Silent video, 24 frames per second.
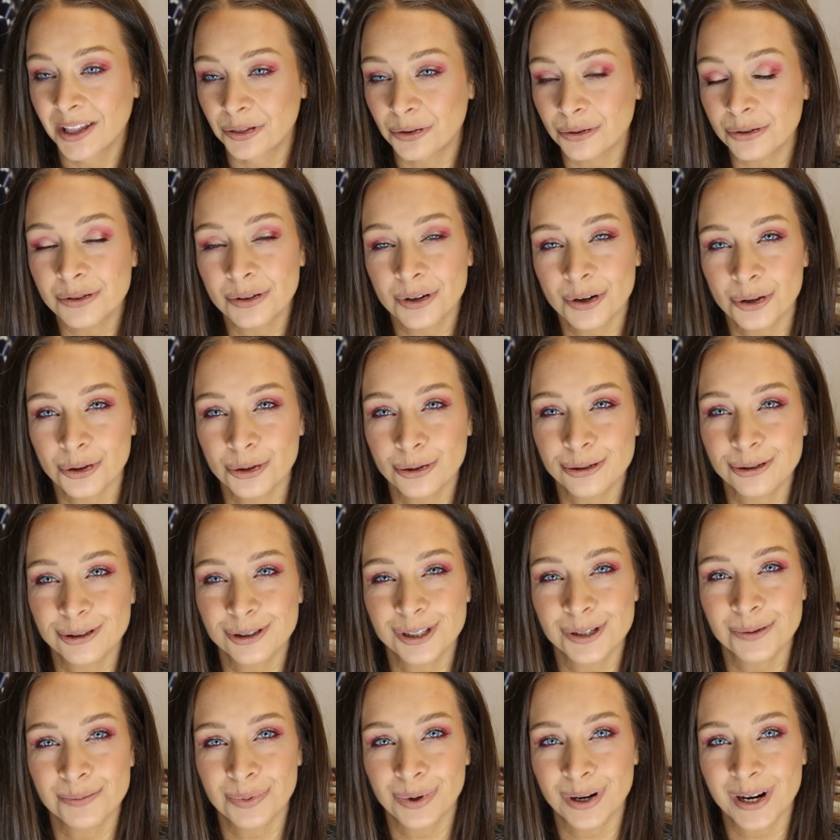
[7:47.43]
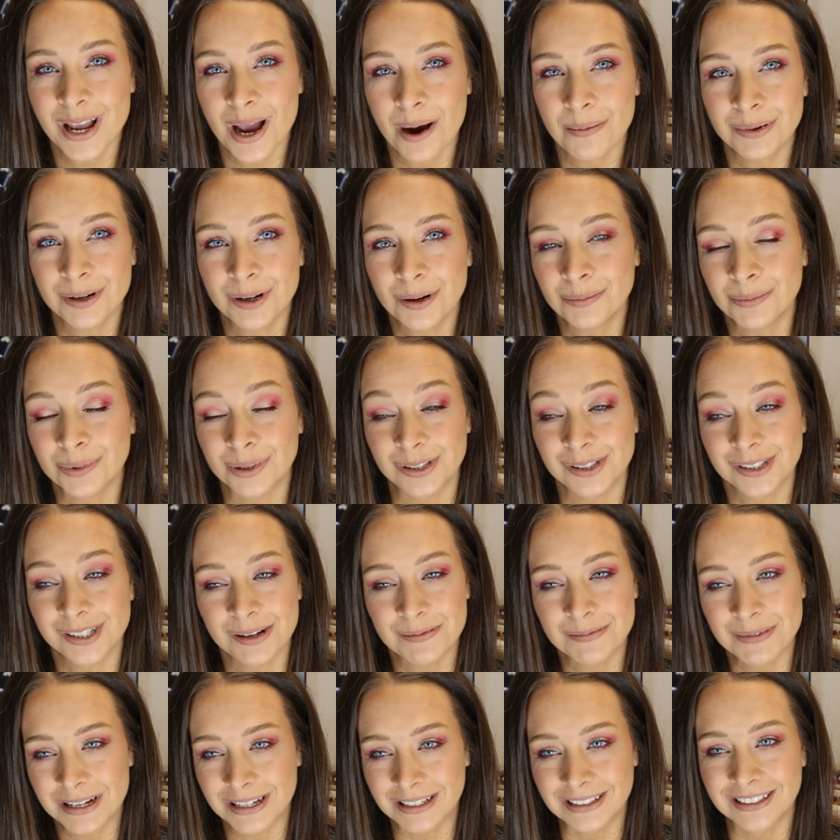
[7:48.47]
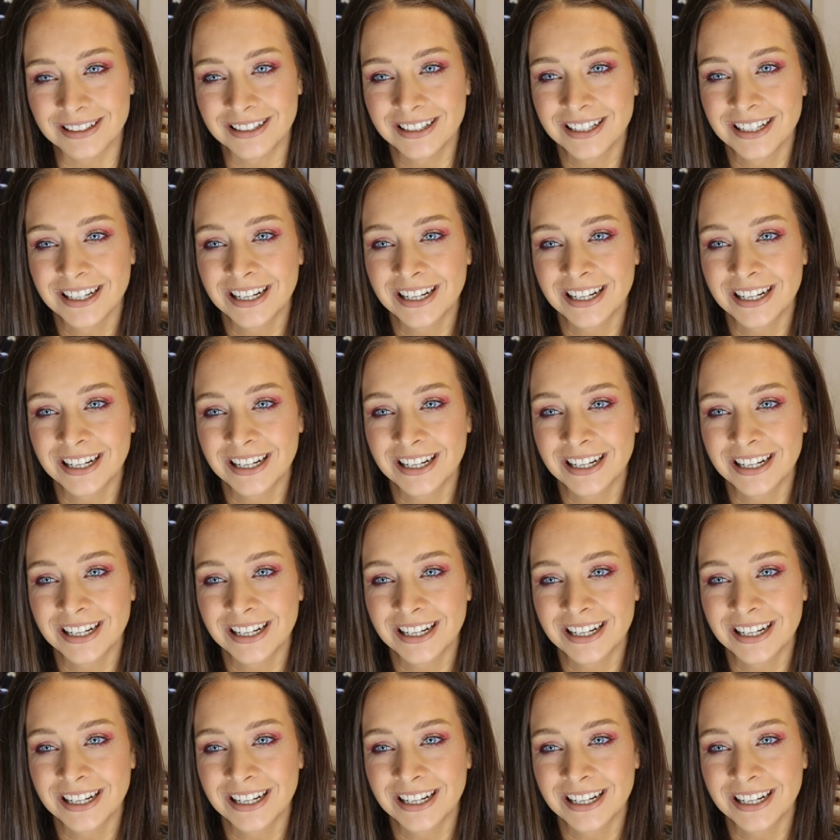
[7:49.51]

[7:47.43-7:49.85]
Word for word: Those are those are some pretty happy numbers. I mean,